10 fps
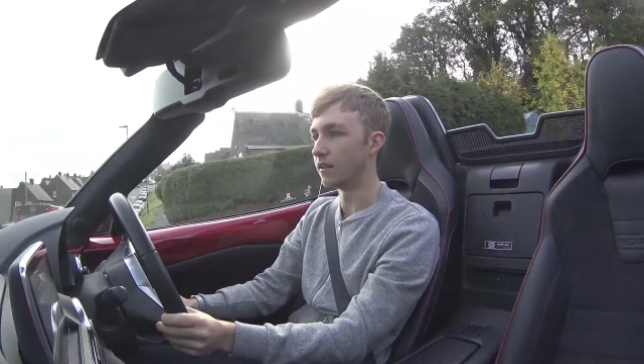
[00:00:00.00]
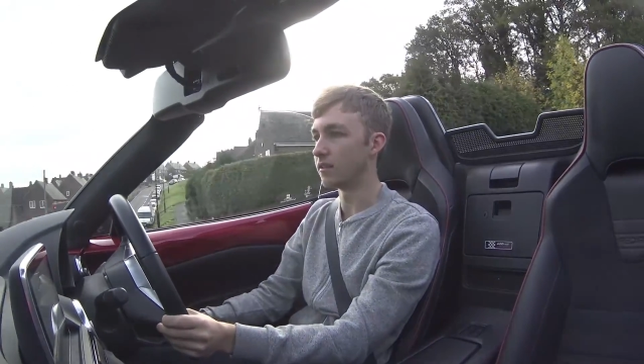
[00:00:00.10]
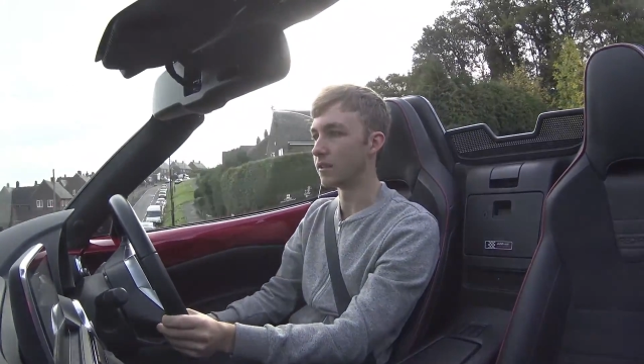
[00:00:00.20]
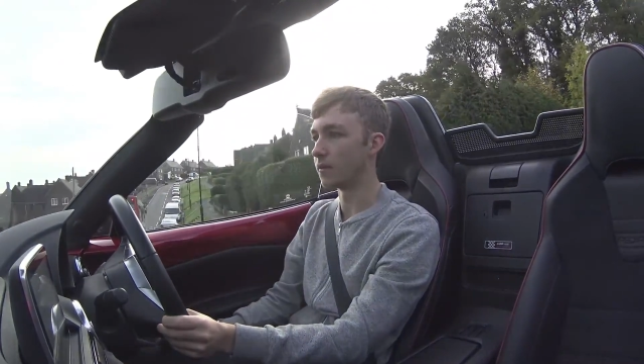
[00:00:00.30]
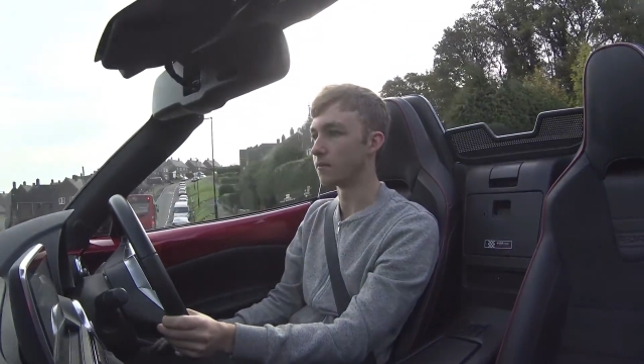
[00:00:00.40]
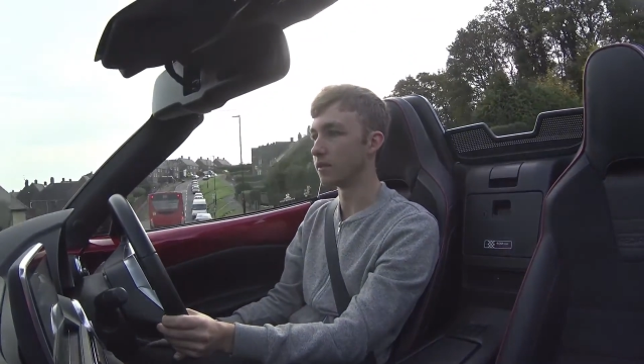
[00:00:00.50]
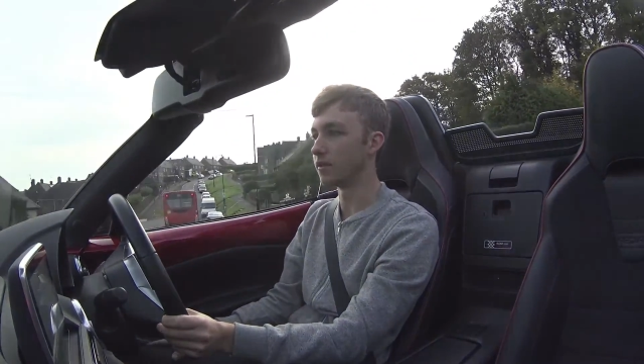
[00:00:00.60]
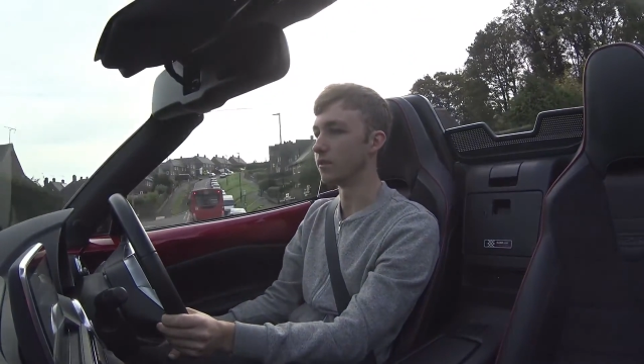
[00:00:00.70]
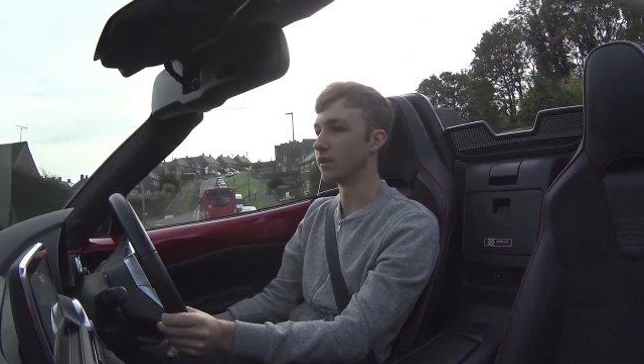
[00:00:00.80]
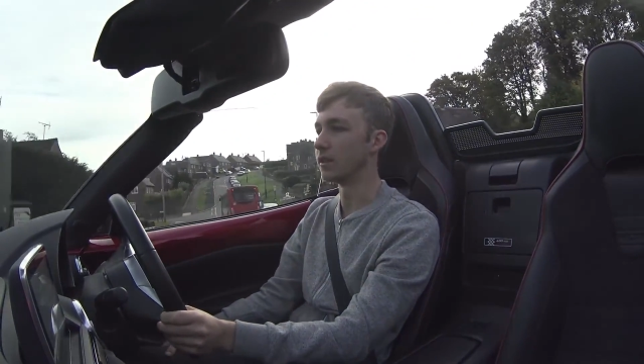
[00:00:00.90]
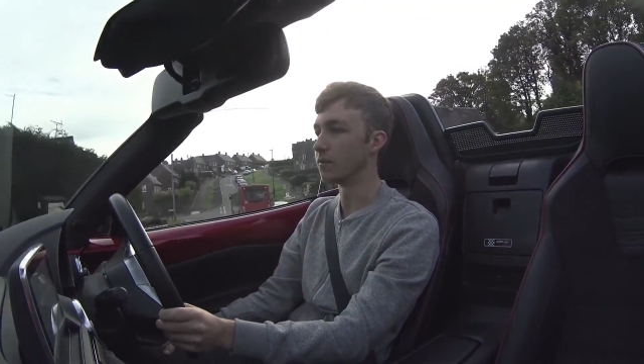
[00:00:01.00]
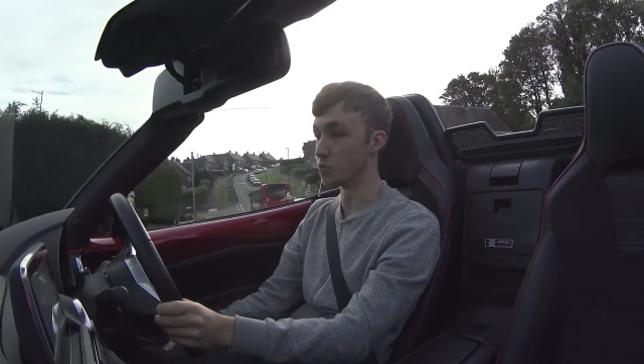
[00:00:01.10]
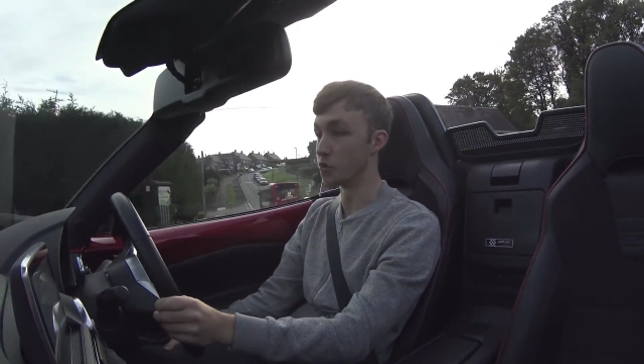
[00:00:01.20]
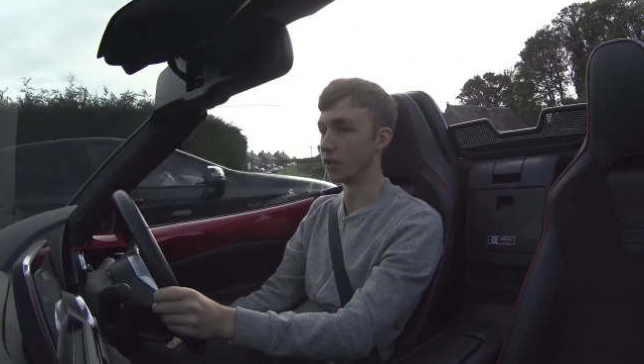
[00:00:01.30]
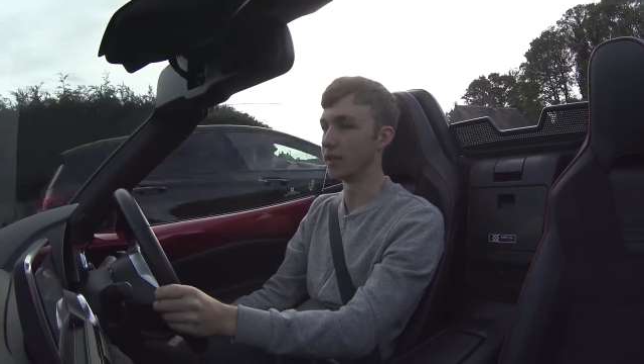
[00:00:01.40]
It's absolutely
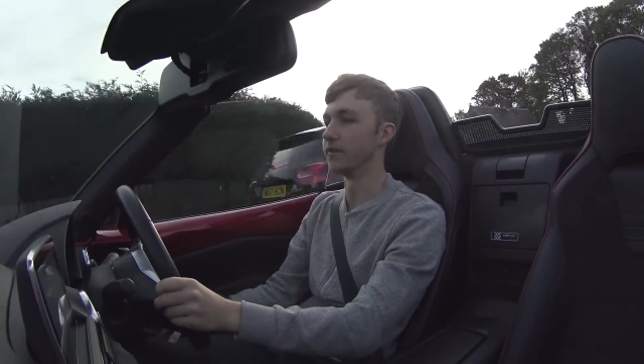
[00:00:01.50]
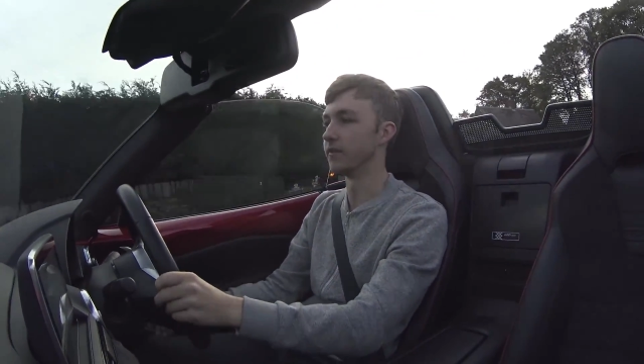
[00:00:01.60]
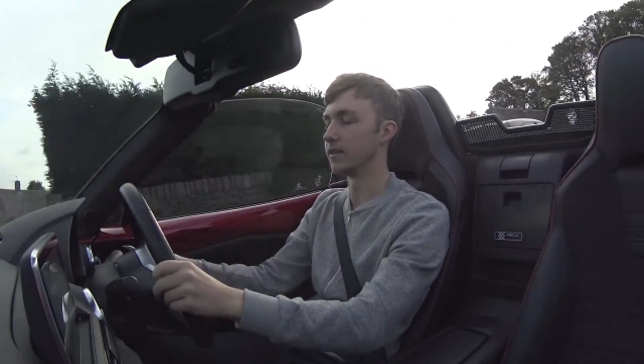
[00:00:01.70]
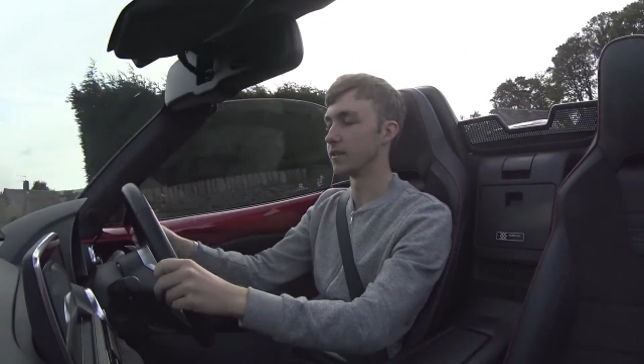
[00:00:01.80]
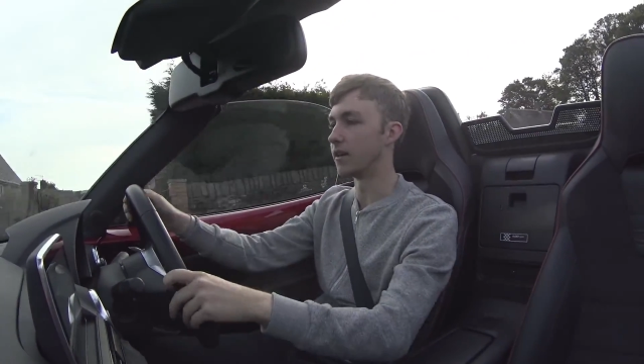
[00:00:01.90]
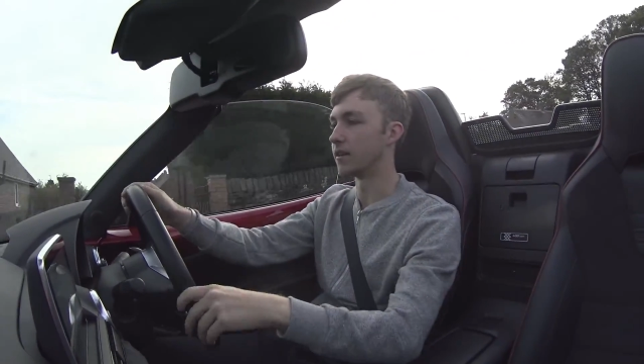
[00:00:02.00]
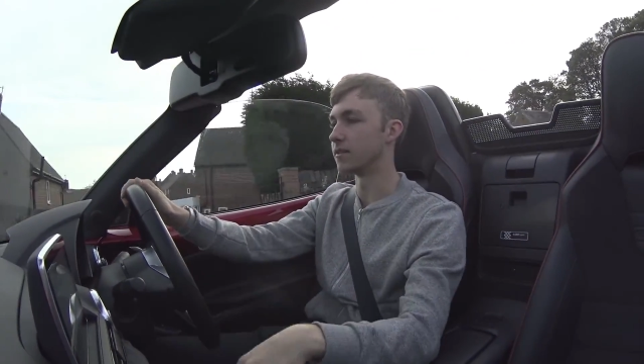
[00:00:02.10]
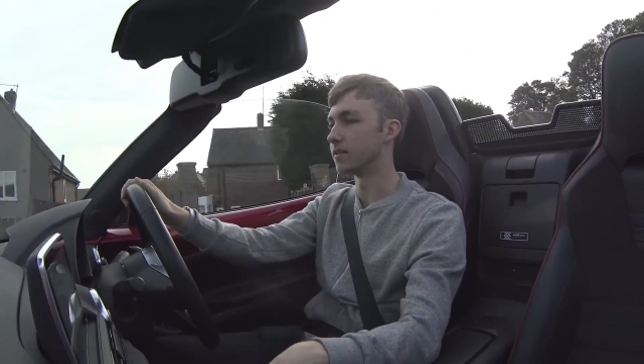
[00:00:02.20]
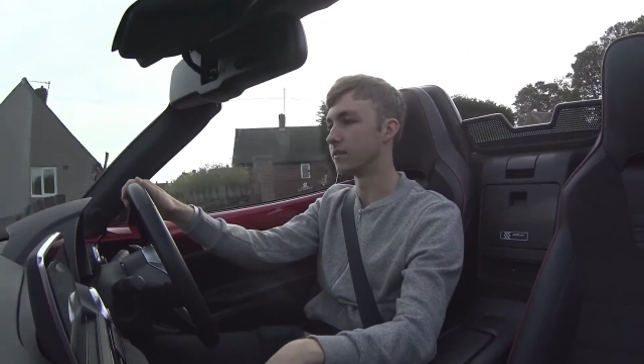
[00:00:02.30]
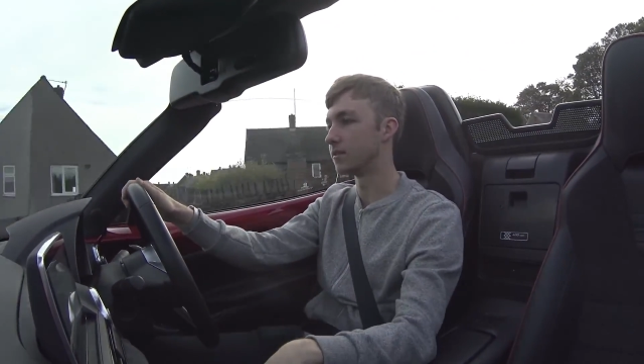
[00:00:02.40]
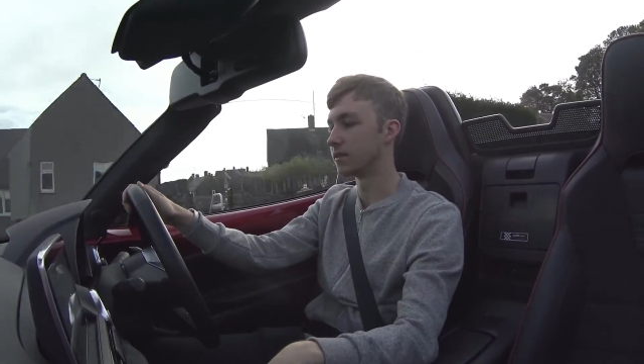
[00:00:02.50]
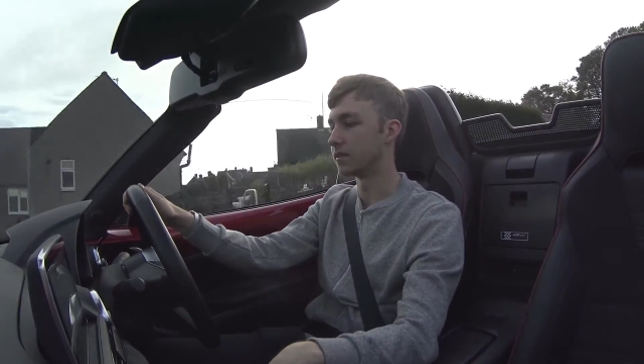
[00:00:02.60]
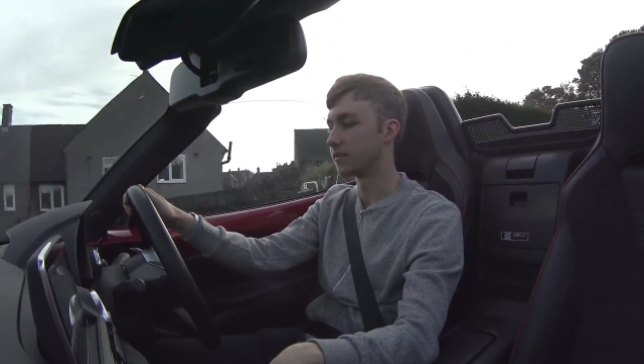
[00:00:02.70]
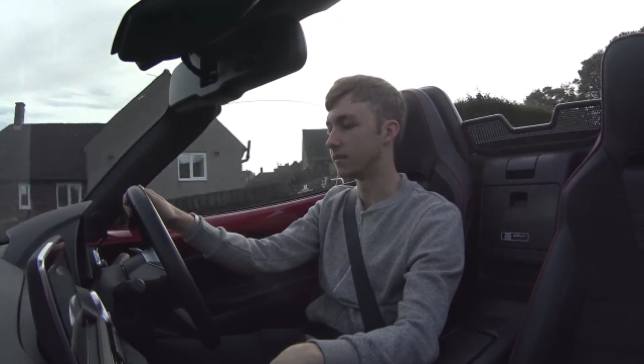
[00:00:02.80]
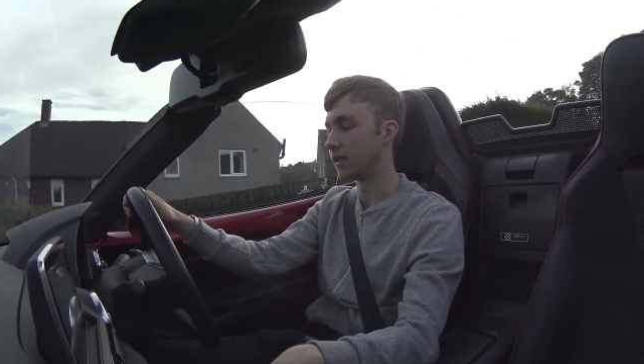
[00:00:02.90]
brilliant, this car to
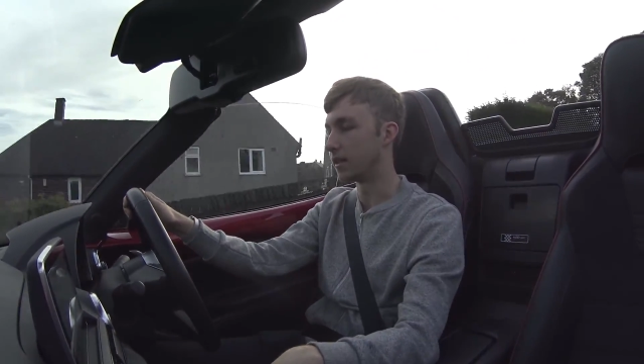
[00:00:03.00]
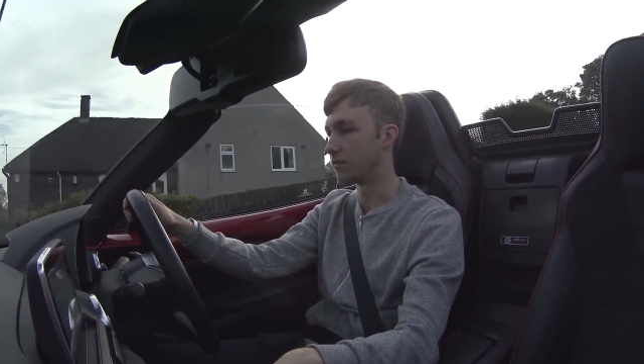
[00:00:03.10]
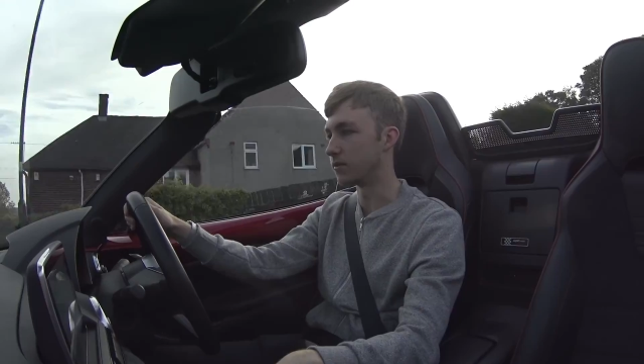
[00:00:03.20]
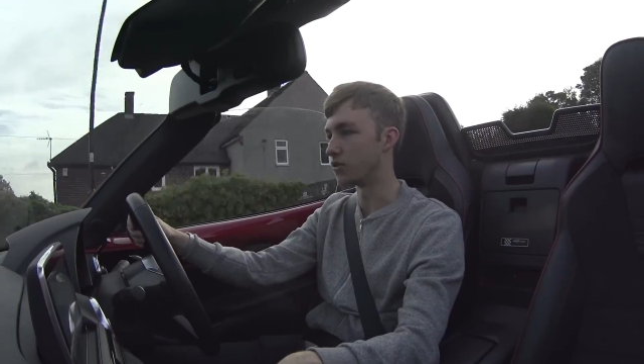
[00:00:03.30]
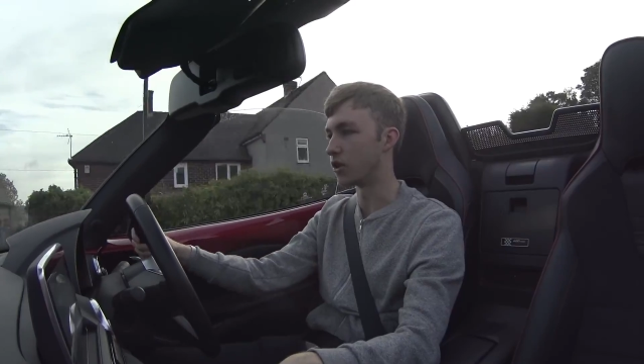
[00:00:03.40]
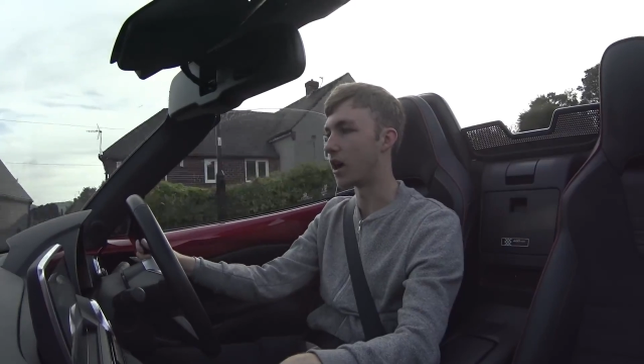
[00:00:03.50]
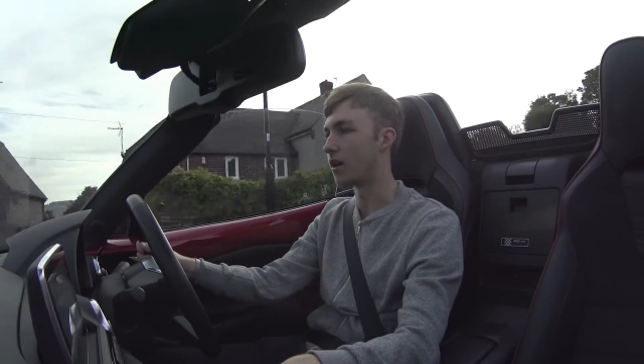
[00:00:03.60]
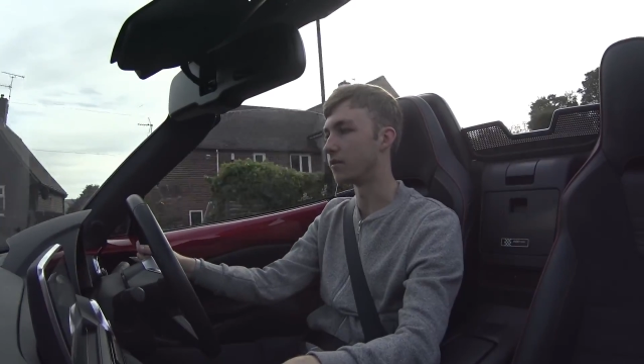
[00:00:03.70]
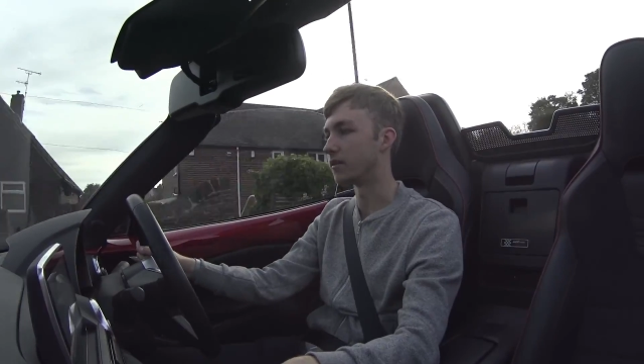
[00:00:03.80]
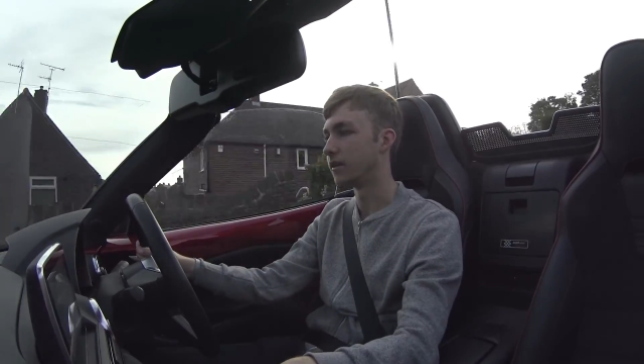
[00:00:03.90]
drive.